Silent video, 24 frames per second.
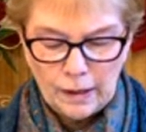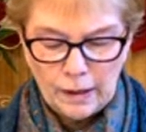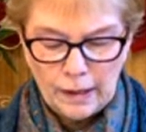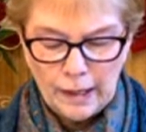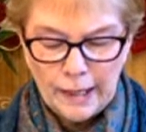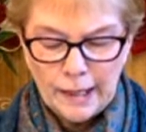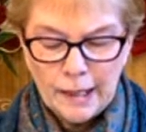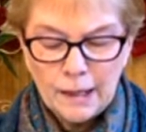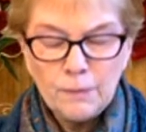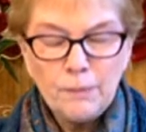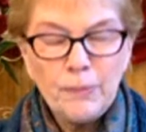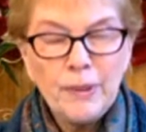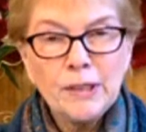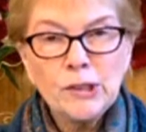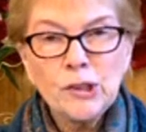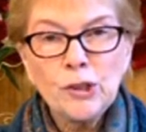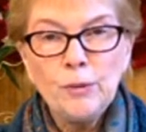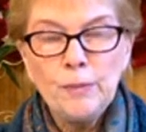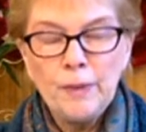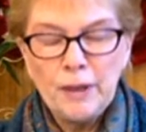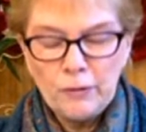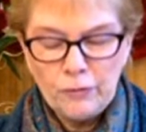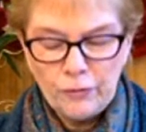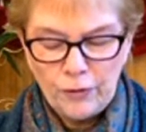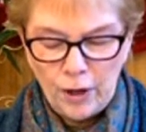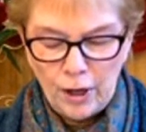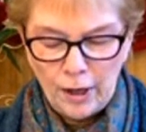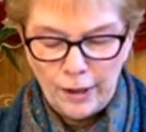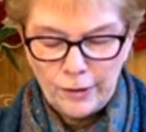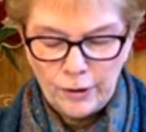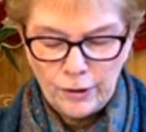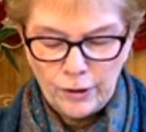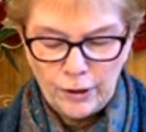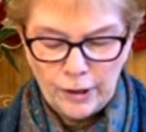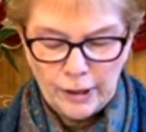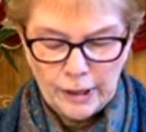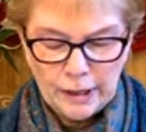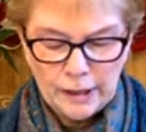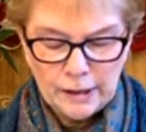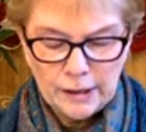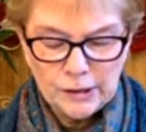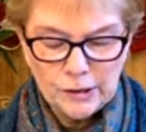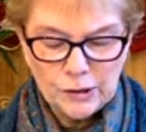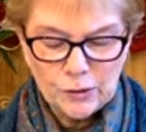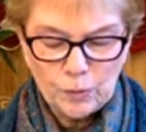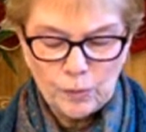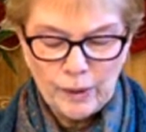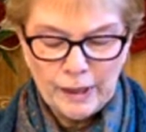I can picture my father in
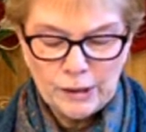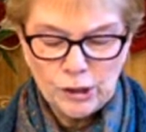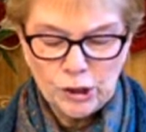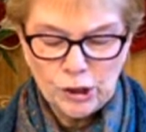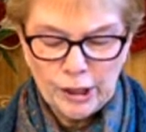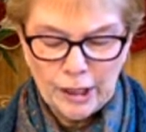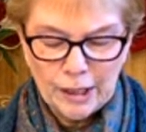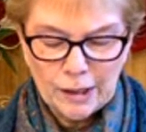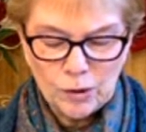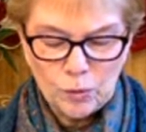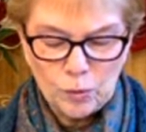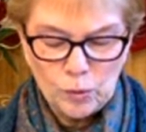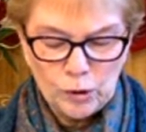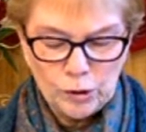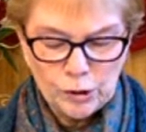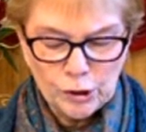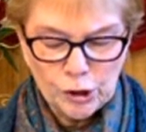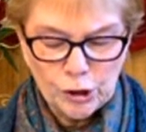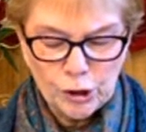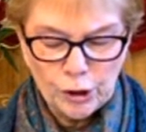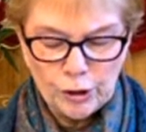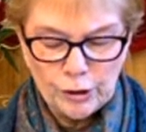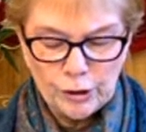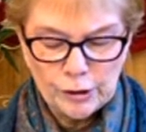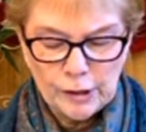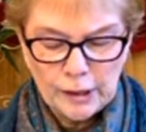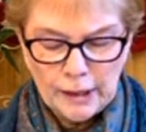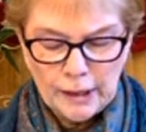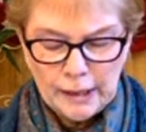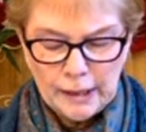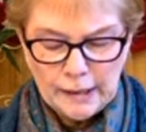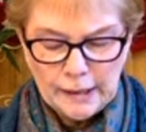his red-checked wool shirt,